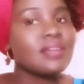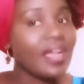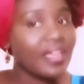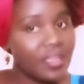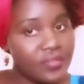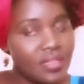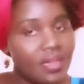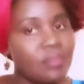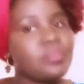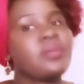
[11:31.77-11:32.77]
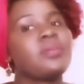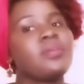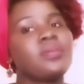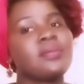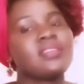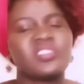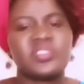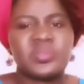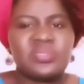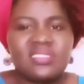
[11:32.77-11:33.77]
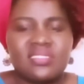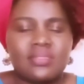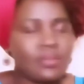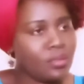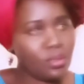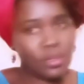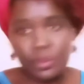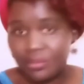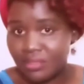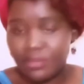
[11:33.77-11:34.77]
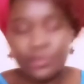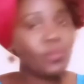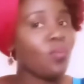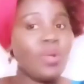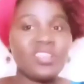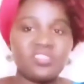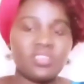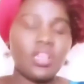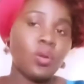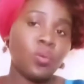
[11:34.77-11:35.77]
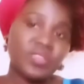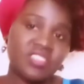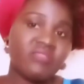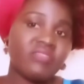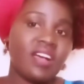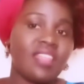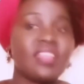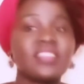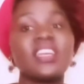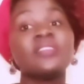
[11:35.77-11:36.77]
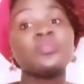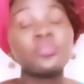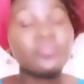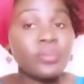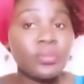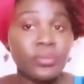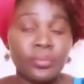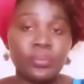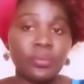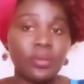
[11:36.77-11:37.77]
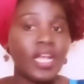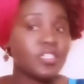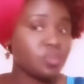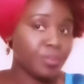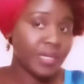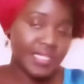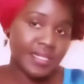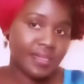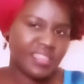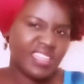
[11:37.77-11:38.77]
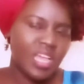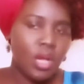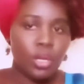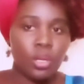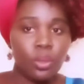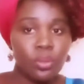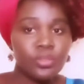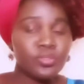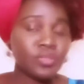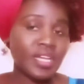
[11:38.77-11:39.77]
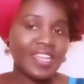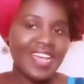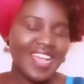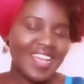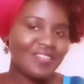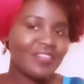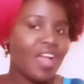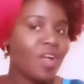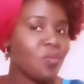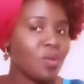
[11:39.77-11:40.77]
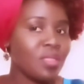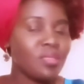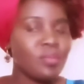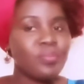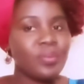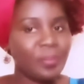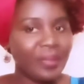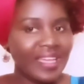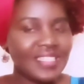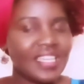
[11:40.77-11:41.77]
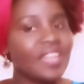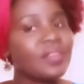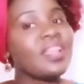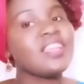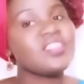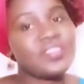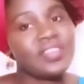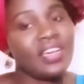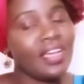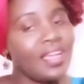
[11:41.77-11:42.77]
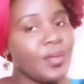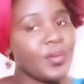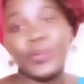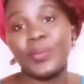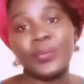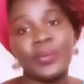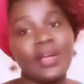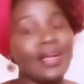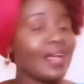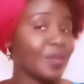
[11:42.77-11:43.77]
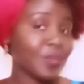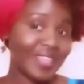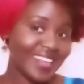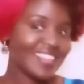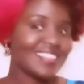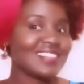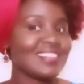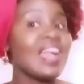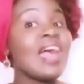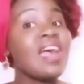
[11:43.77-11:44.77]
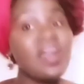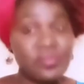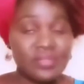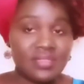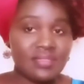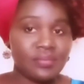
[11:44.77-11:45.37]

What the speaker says: a gift hamper, shoes, cloth, watch, whichever that can do for you and your partner. Or you can have a well-prepared candlelight dinner or an organized house.